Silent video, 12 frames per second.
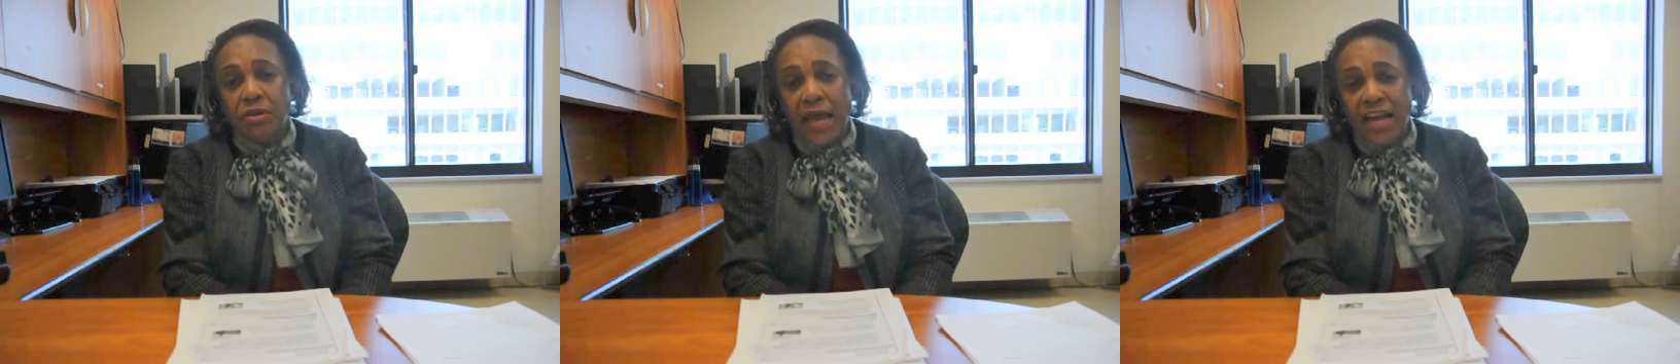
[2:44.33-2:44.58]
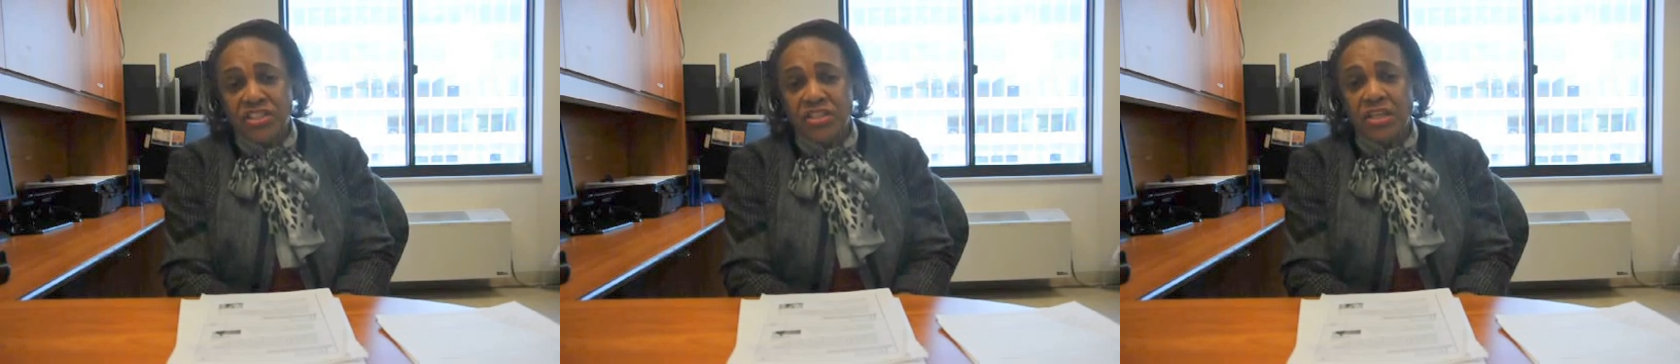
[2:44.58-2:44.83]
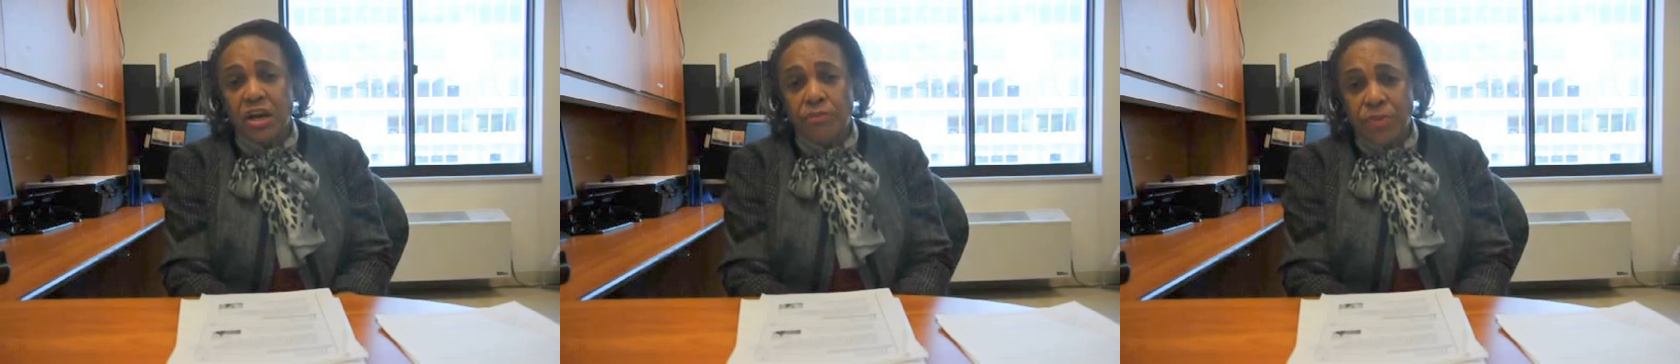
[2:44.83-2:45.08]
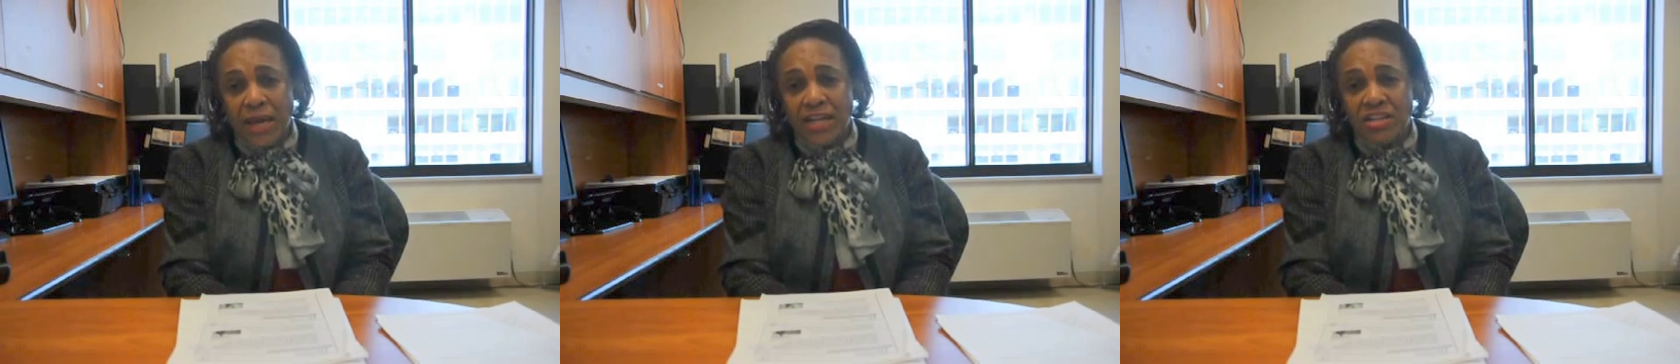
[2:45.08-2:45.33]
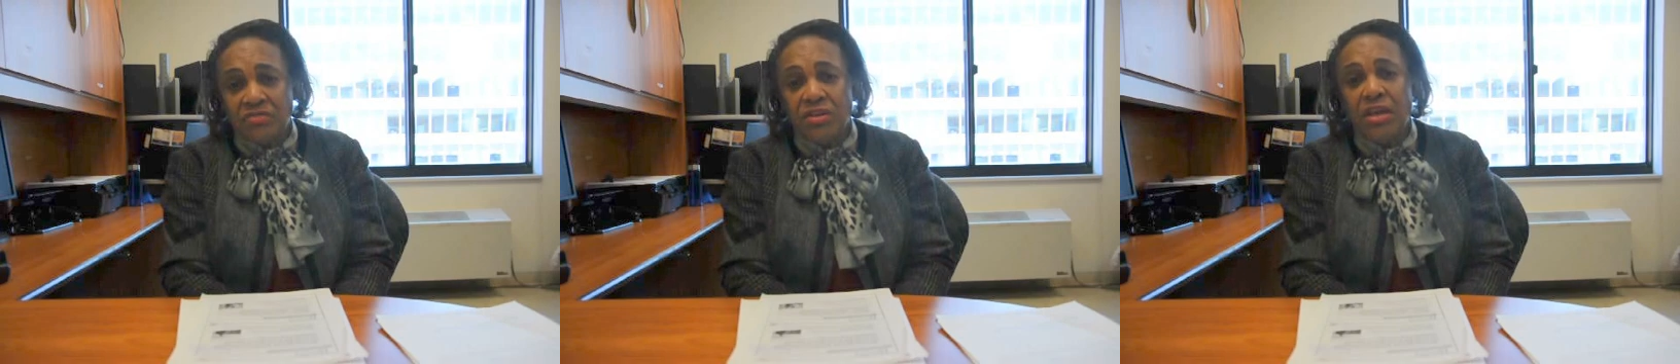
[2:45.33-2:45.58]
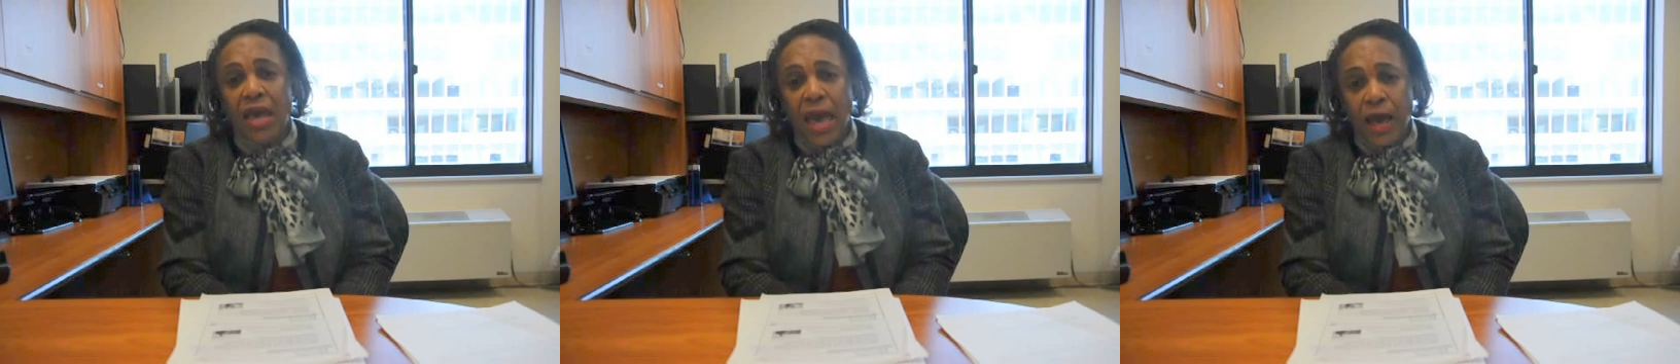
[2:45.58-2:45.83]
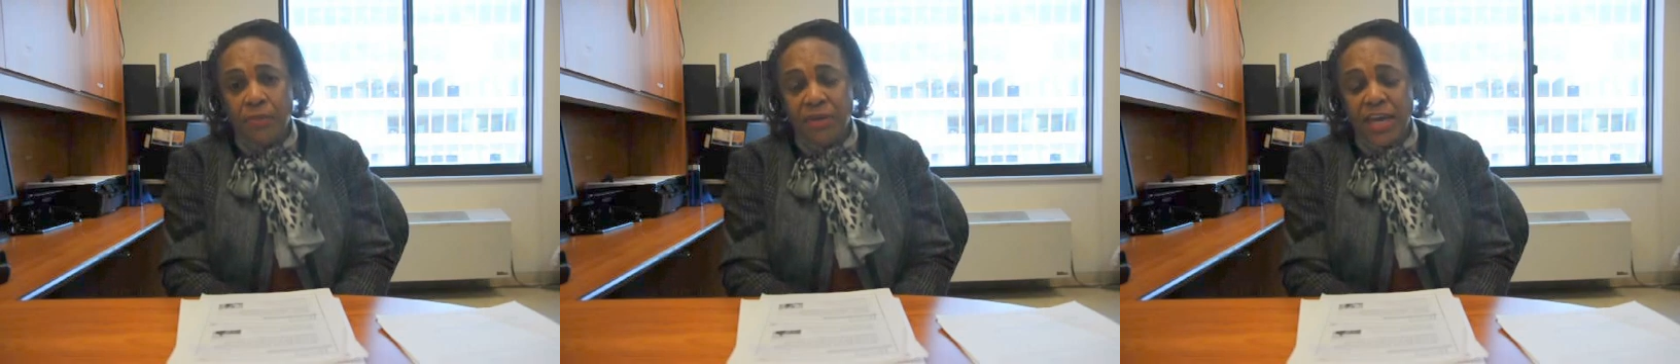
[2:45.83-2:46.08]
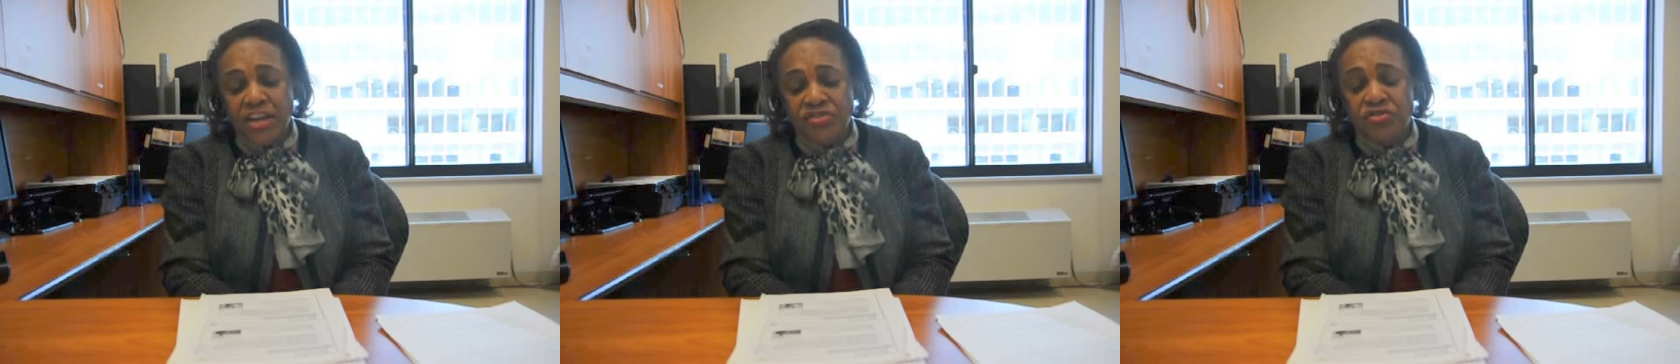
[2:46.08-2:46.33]
nationally competitive
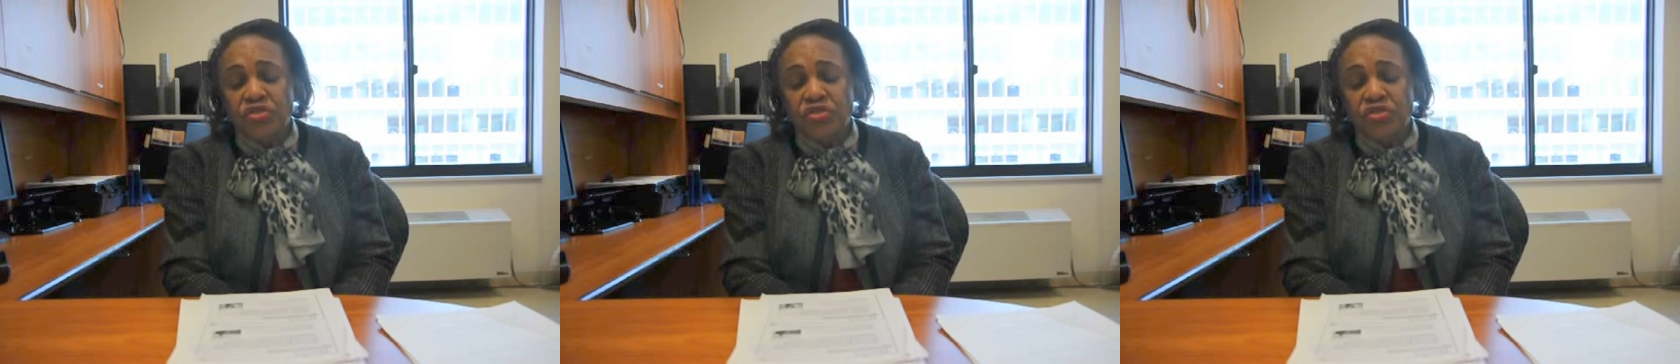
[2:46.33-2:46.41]
application.